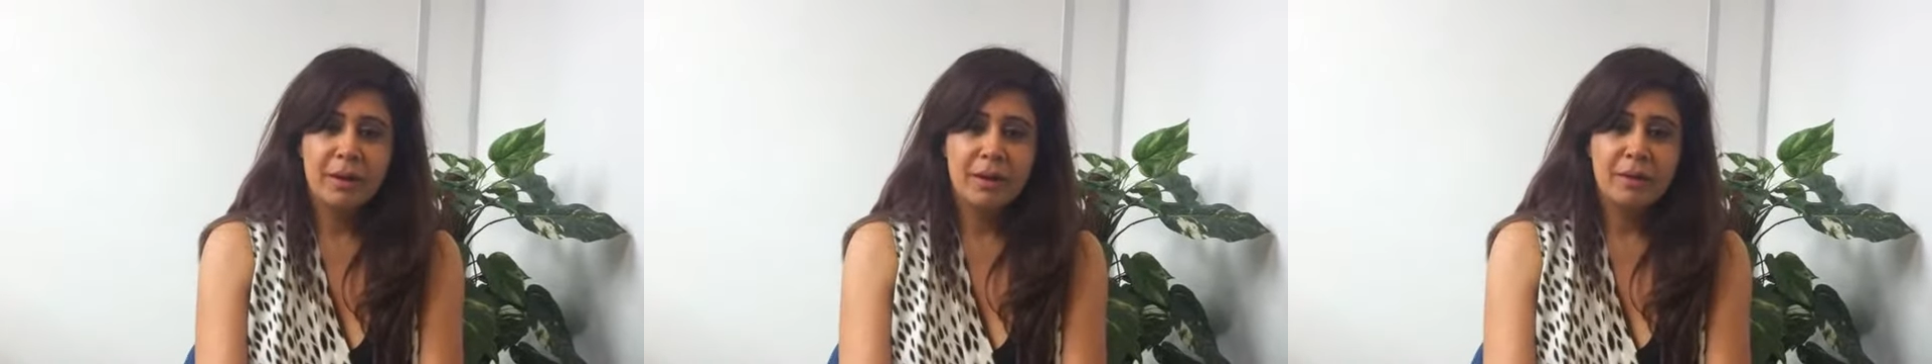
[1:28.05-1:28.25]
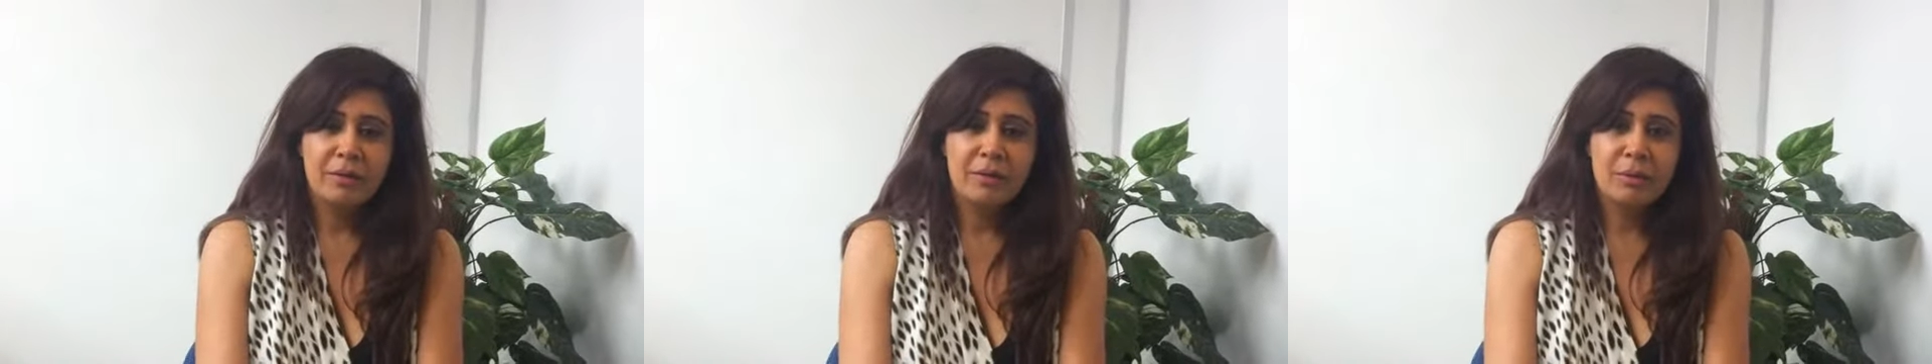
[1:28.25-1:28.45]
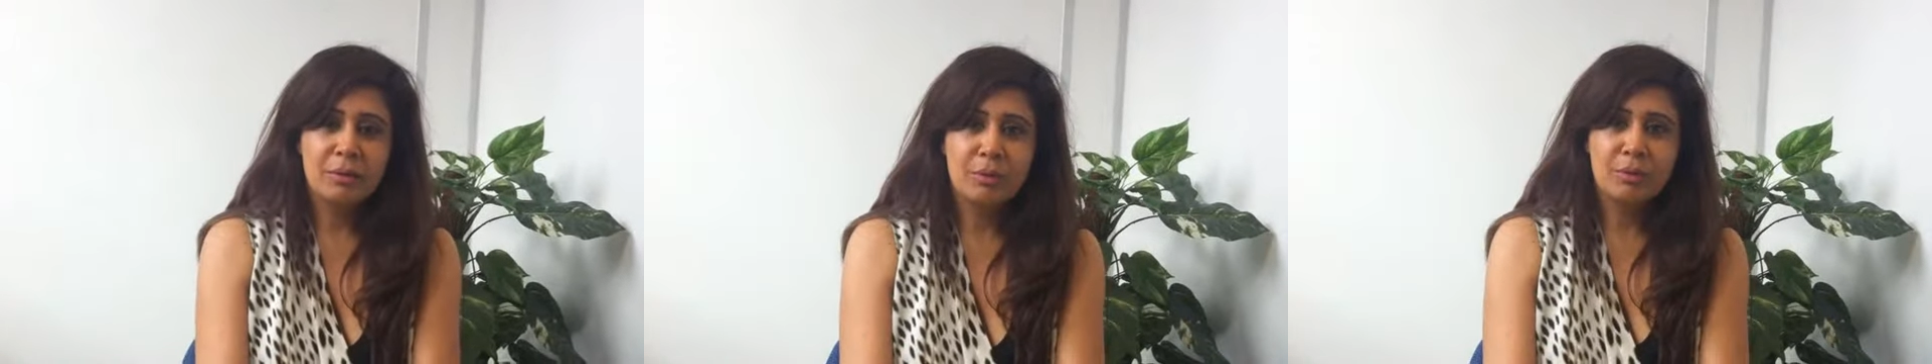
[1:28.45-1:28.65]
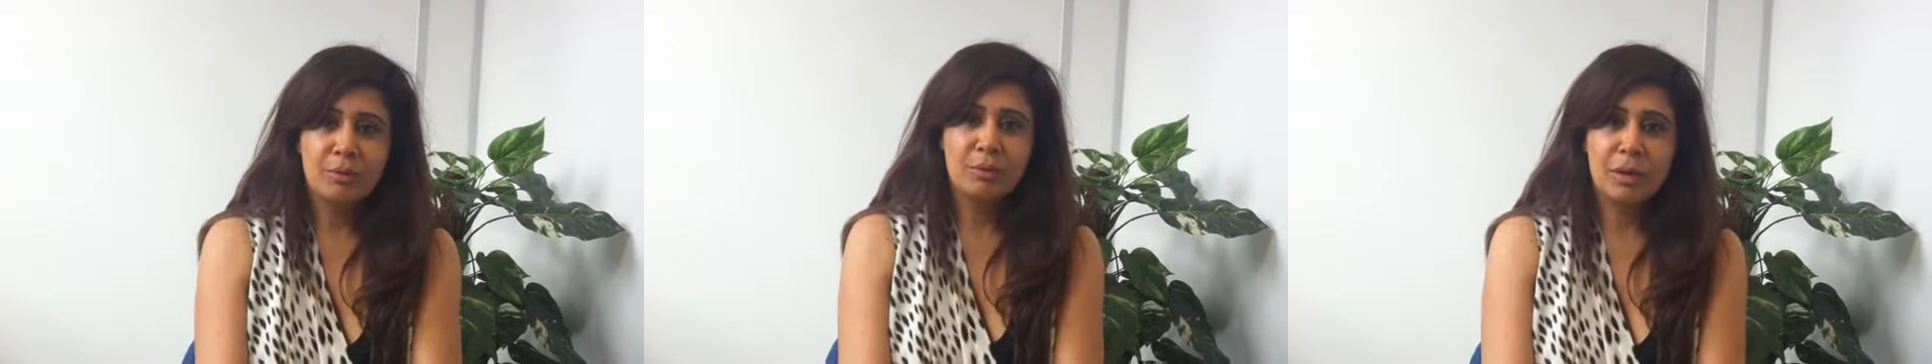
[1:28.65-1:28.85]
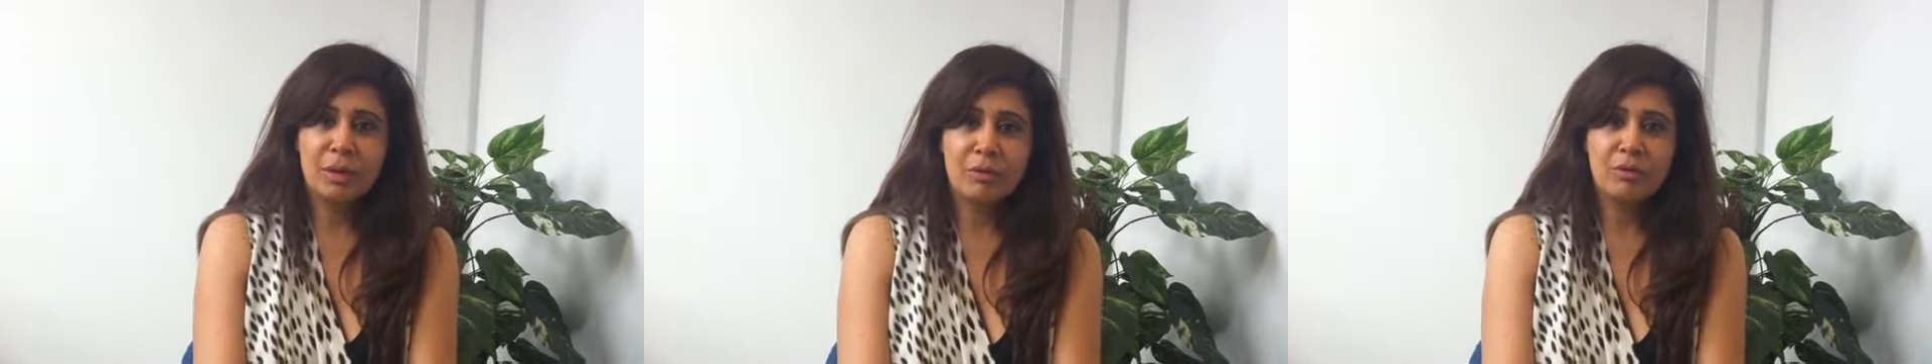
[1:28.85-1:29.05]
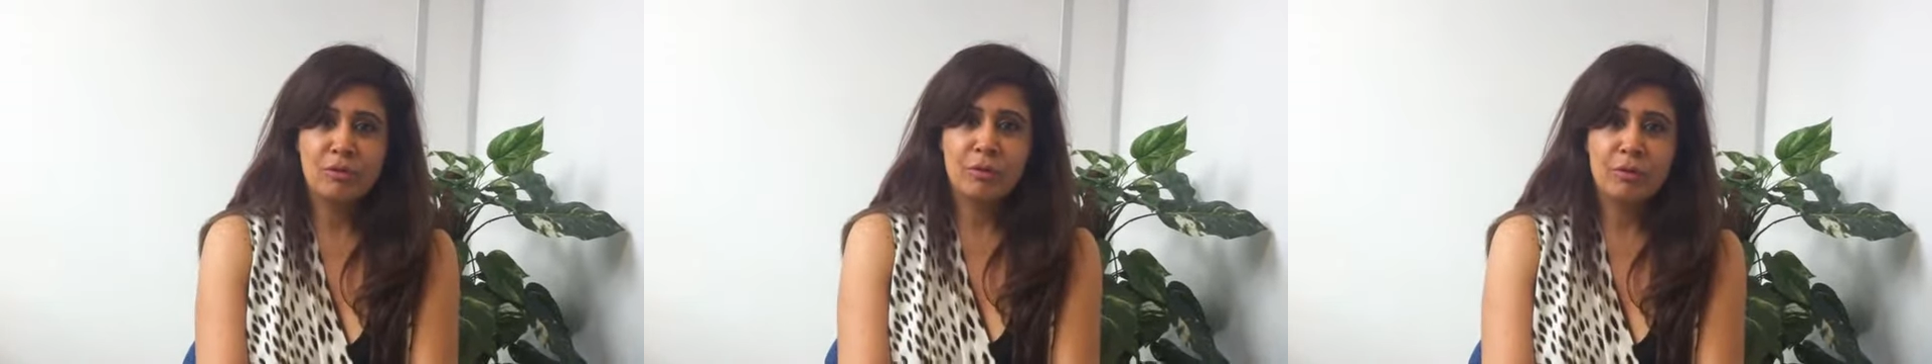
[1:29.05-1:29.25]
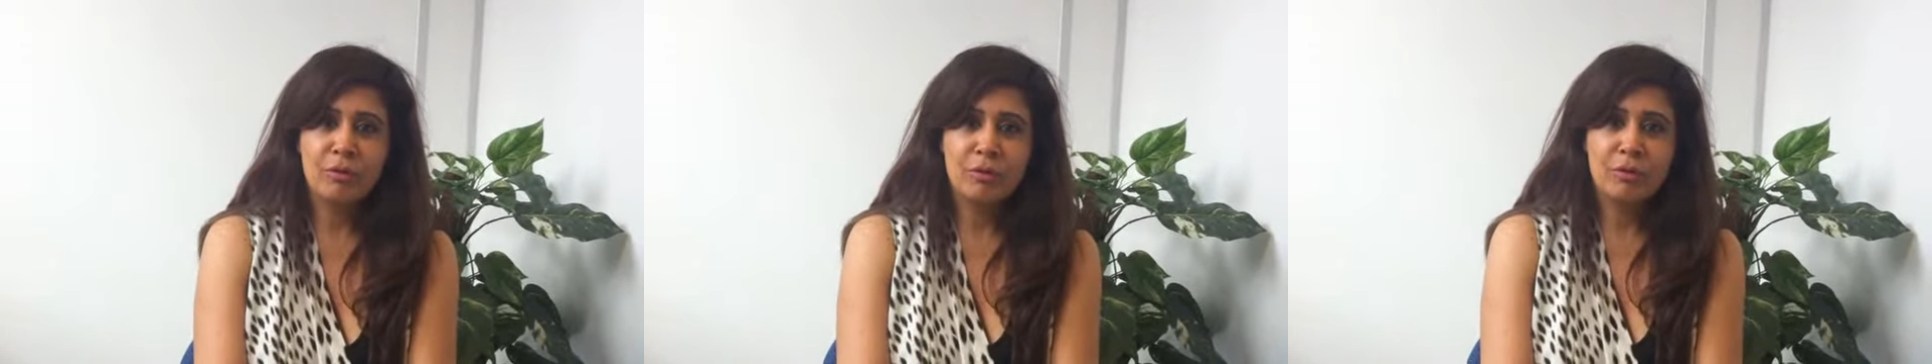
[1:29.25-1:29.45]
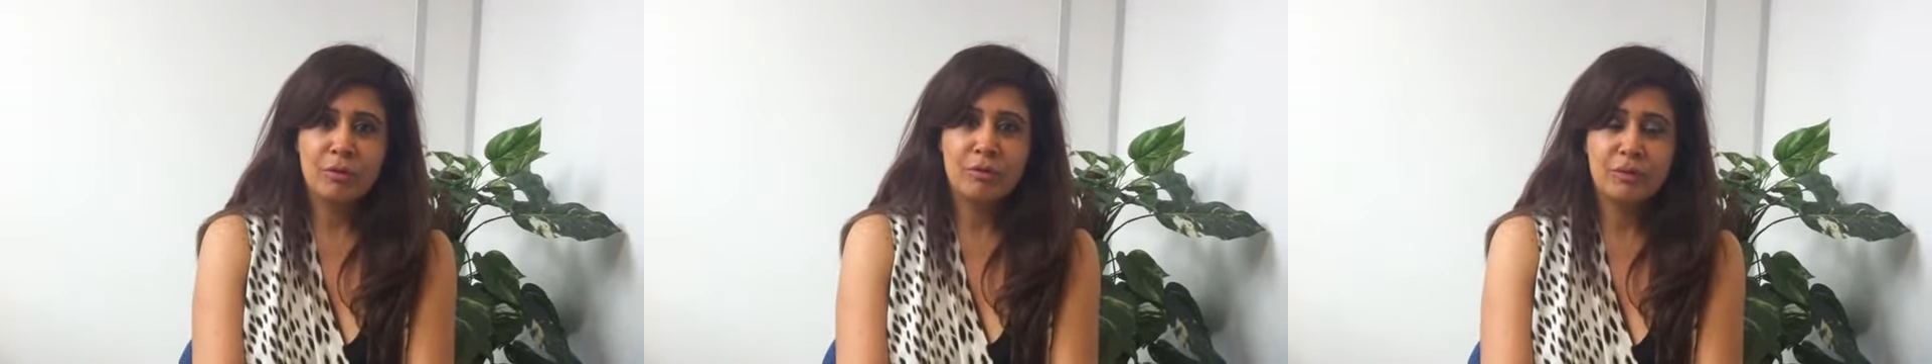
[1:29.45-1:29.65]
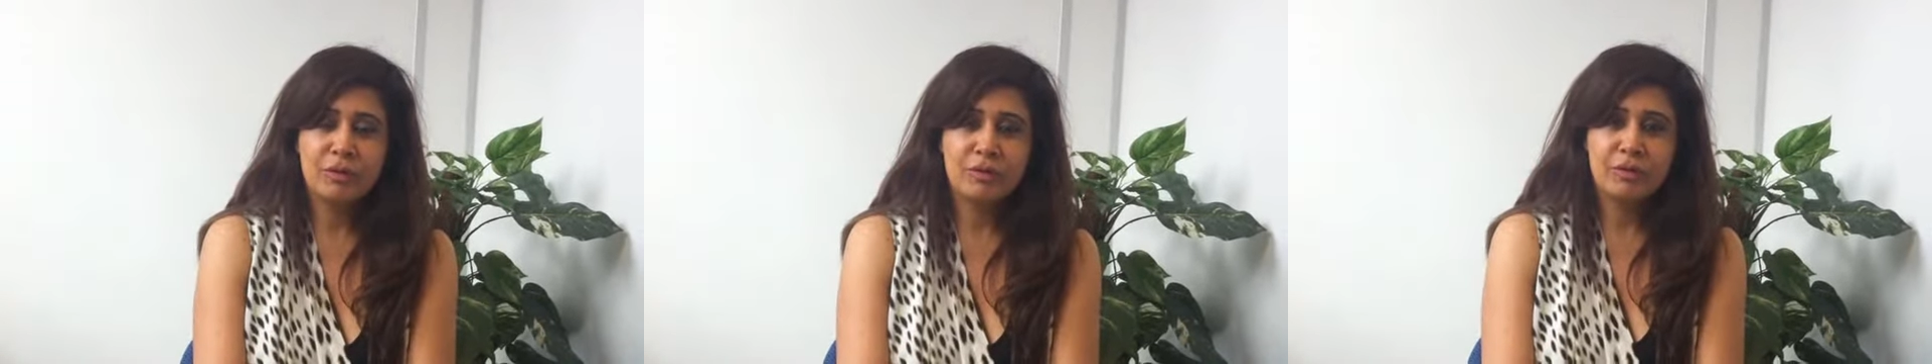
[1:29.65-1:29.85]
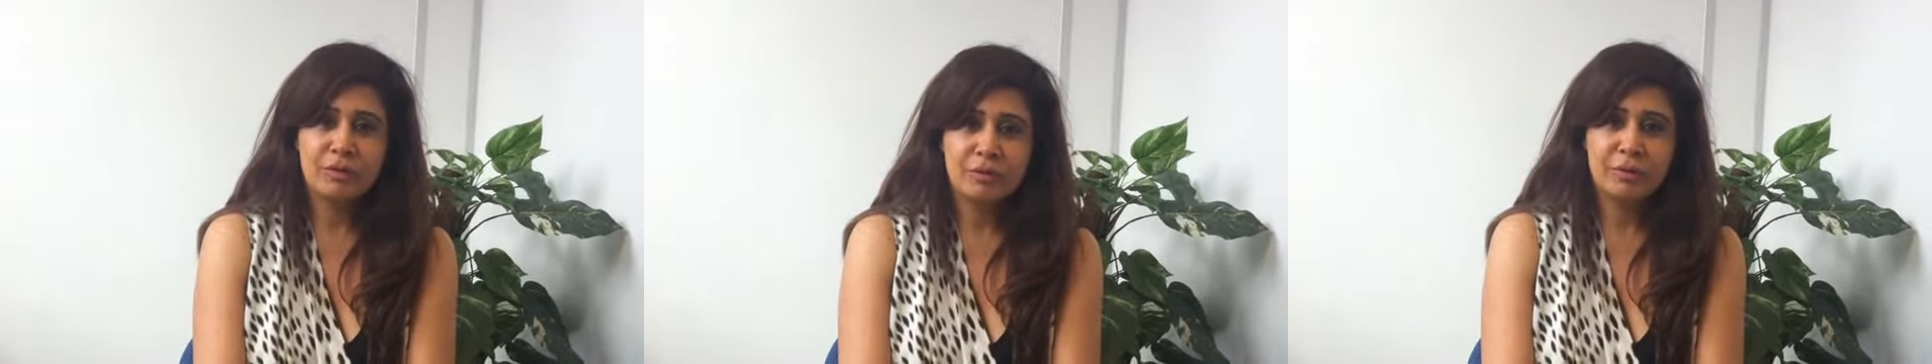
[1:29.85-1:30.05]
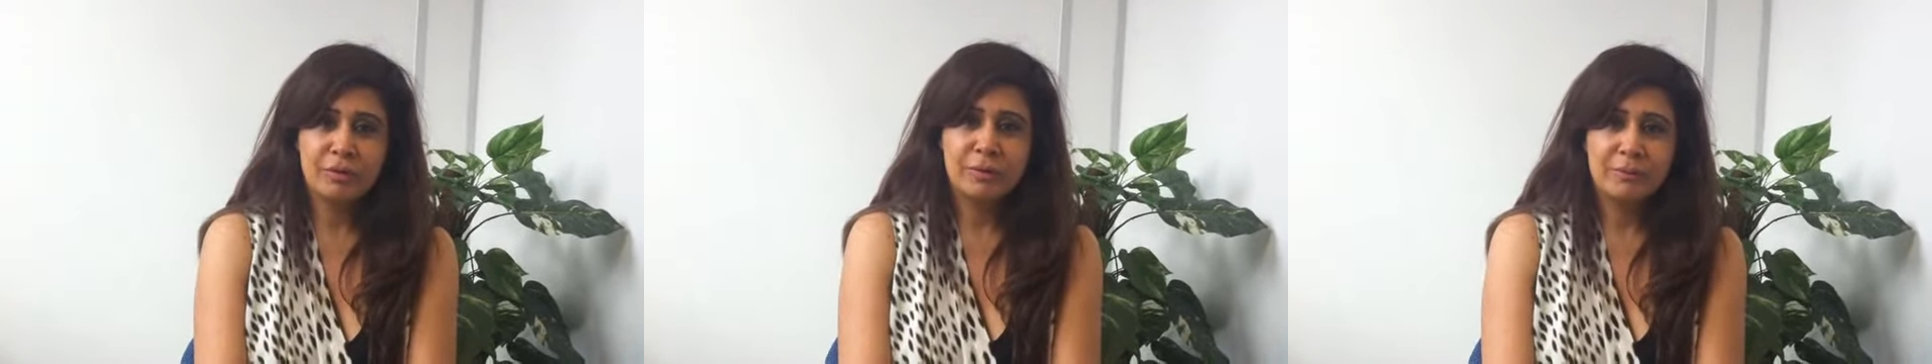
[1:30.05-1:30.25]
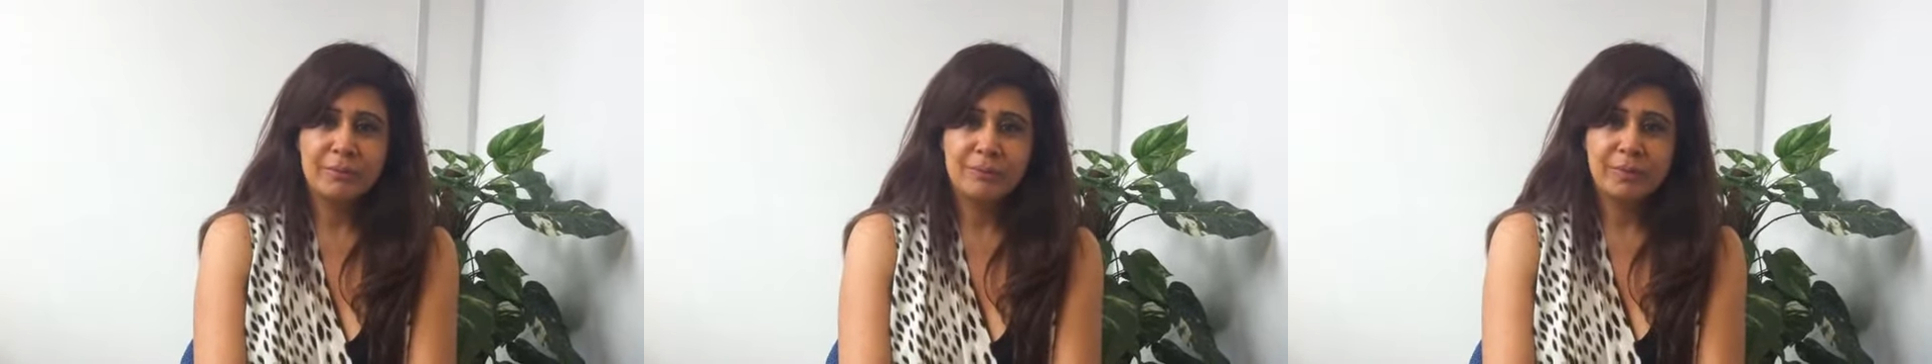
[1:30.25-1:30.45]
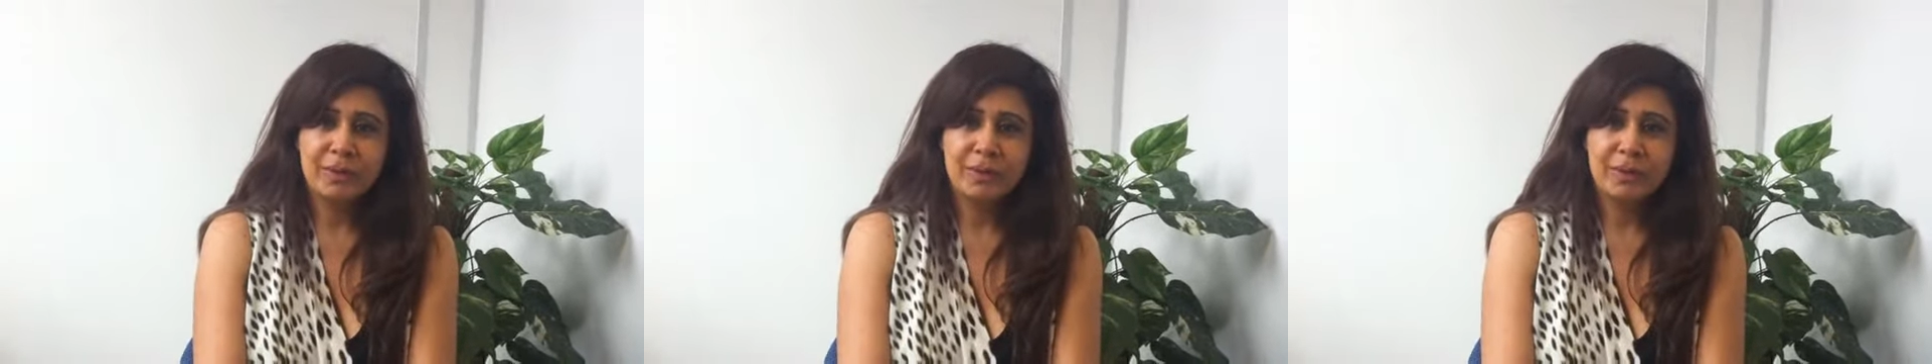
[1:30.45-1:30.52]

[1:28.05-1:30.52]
and we're all now so fond of each other.